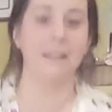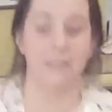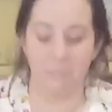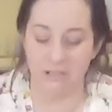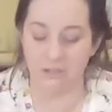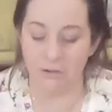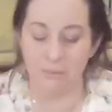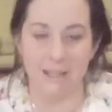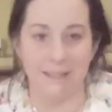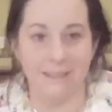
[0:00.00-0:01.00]
could be
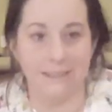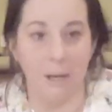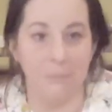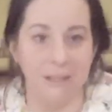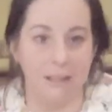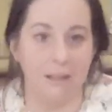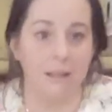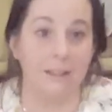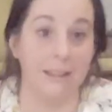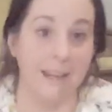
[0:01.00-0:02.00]
doing something
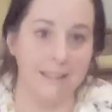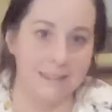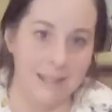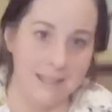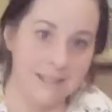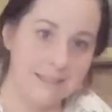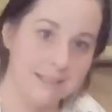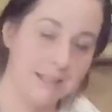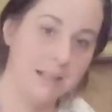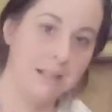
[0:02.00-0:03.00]
like this,
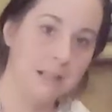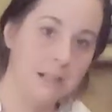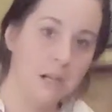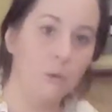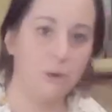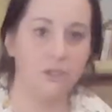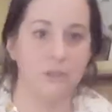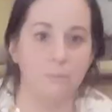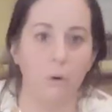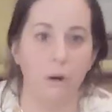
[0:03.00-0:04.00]
which is
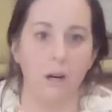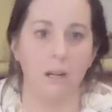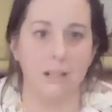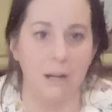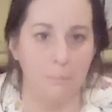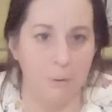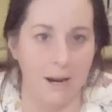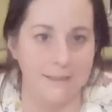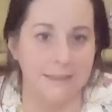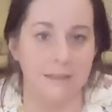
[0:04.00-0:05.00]
more
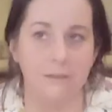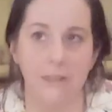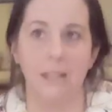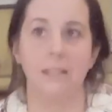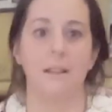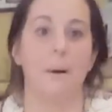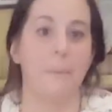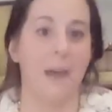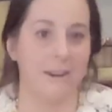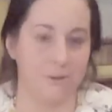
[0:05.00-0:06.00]
compressive in a
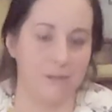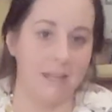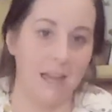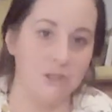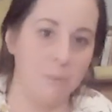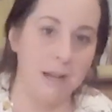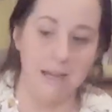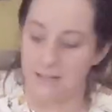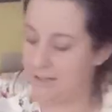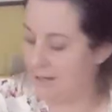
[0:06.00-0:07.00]
petrissage
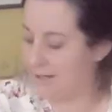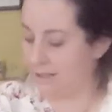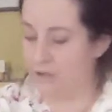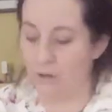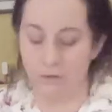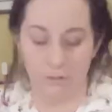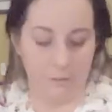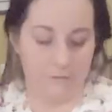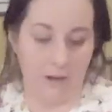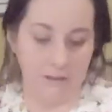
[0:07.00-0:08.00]
way. Can you go a little bit
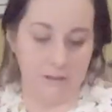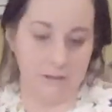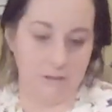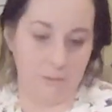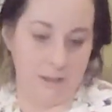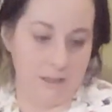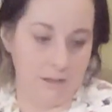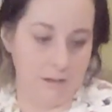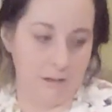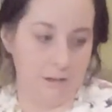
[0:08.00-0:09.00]
farther? So
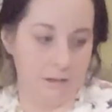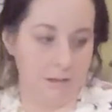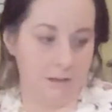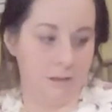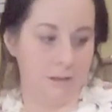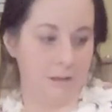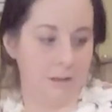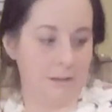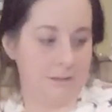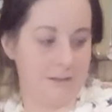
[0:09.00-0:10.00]
here
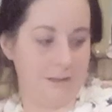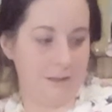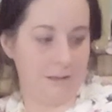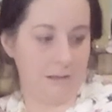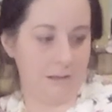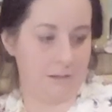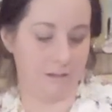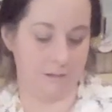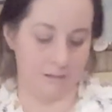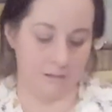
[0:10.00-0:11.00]
to here.
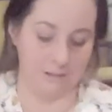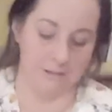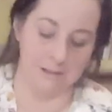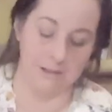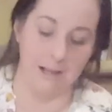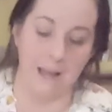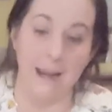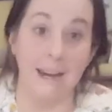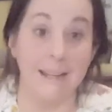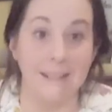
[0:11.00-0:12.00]
And
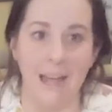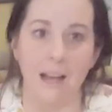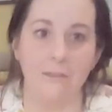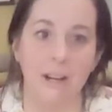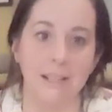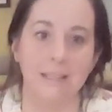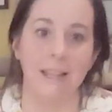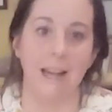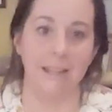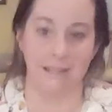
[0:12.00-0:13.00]
I can have a
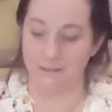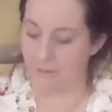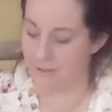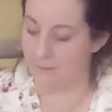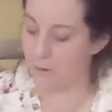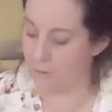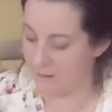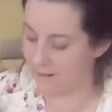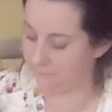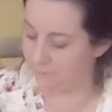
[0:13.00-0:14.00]
client, now keep going
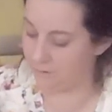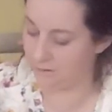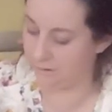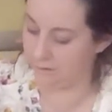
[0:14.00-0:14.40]
back and forth,